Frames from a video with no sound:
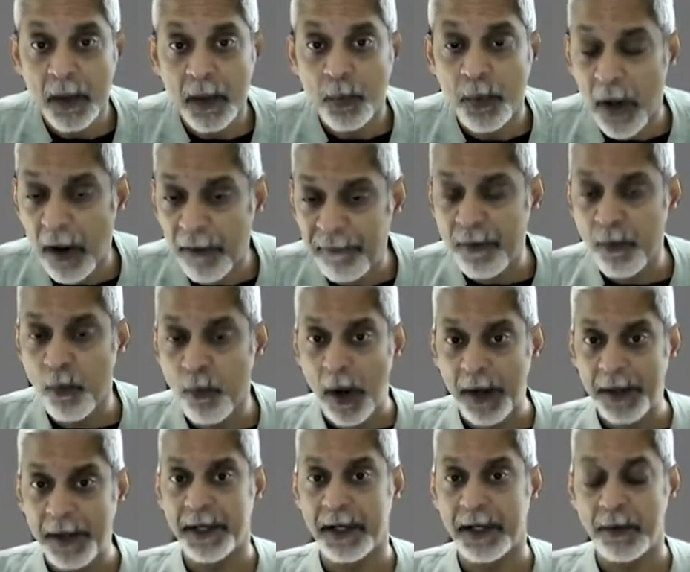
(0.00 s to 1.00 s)
We often
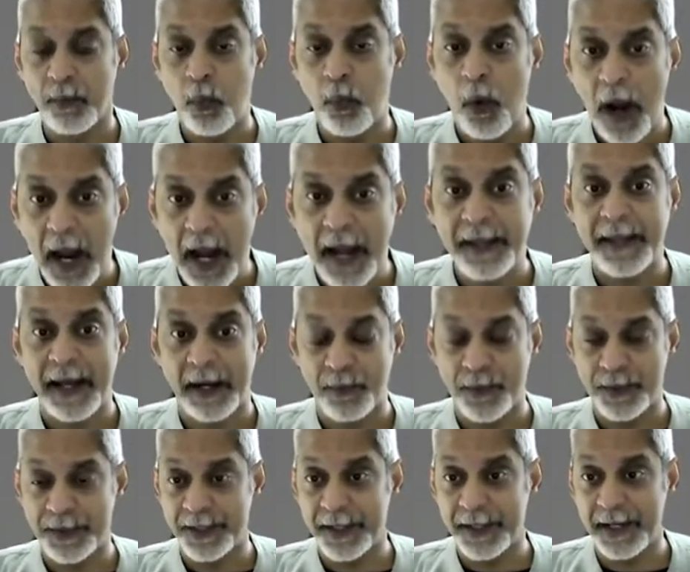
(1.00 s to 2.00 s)
wondered why that
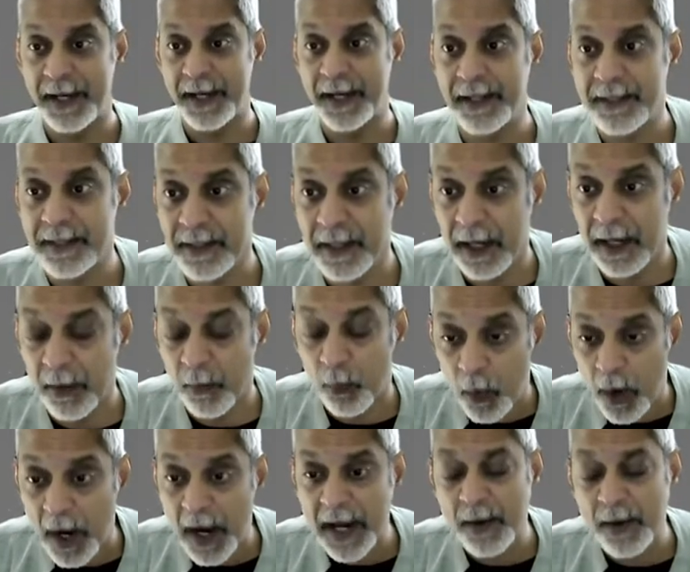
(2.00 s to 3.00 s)
was the case.
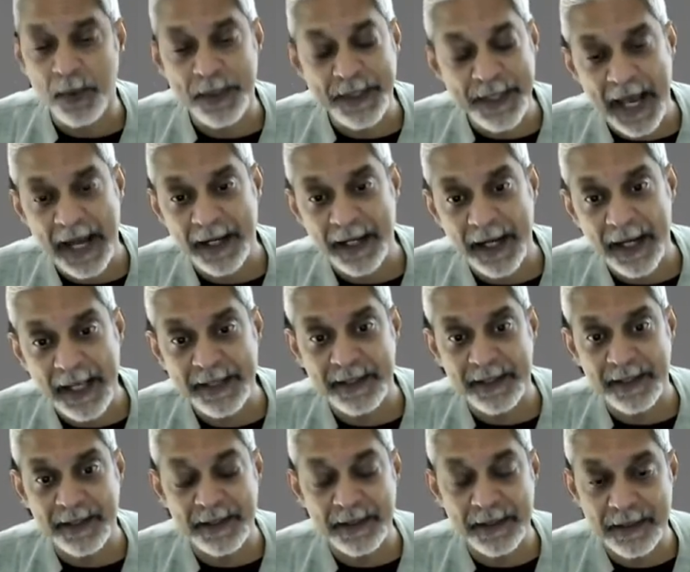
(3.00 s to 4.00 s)
Why was
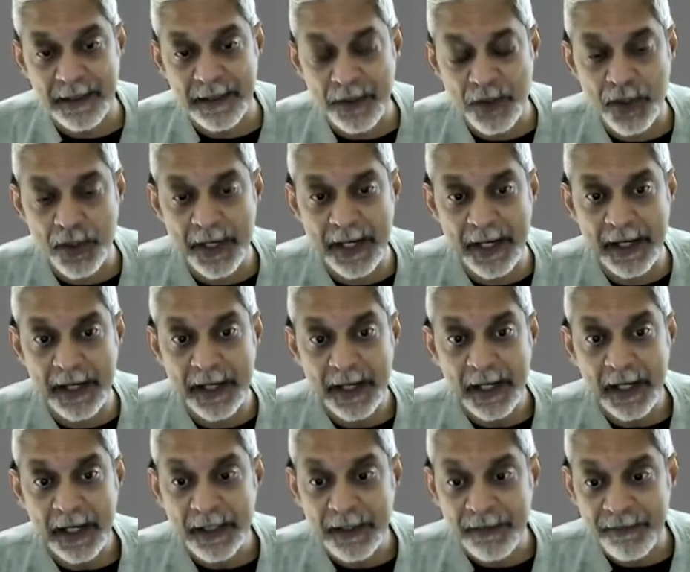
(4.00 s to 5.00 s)
adolescence such a
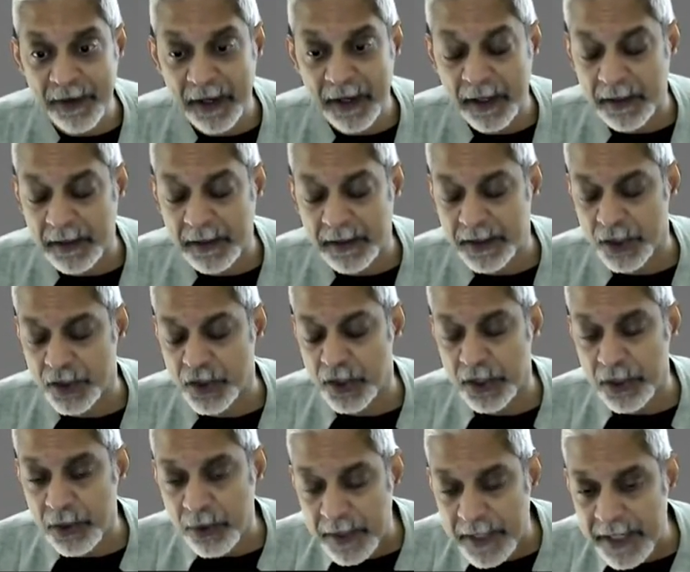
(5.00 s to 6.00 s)

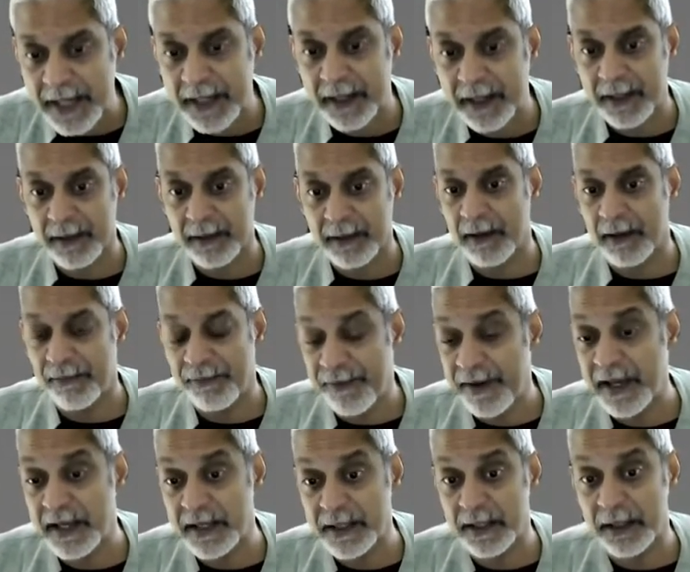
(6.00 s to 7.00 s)
unique
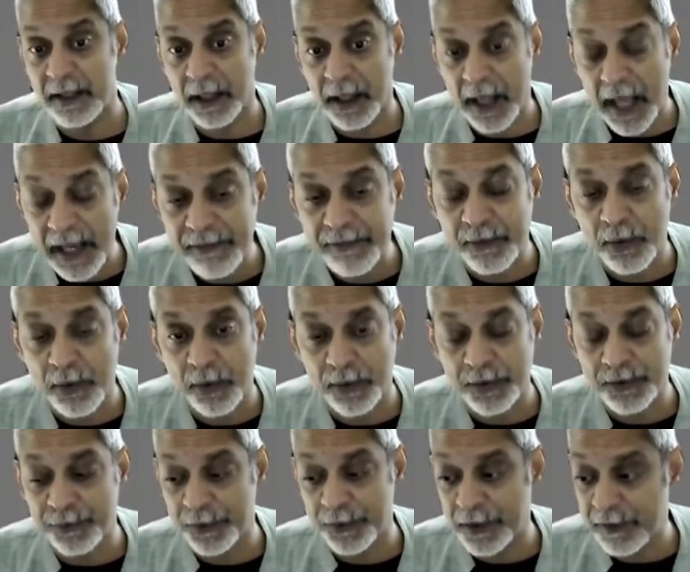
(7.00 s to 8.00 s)
phase in the life
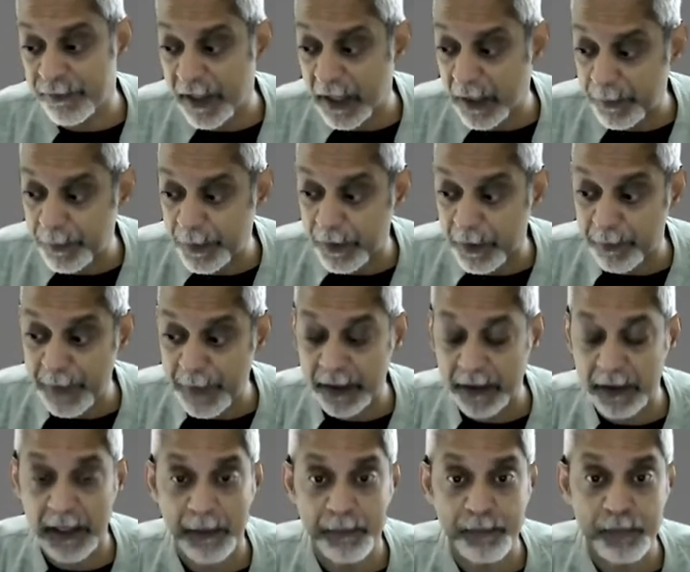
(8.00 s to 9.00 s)
course for the development of
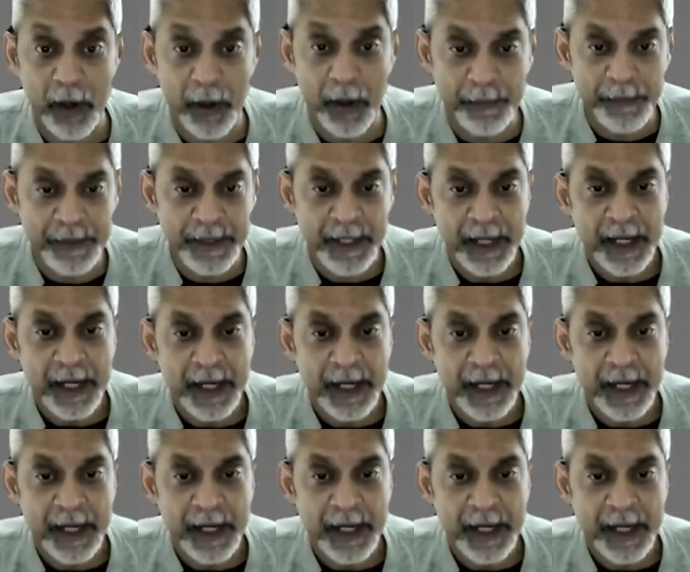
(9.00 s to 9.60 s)
mental health problems?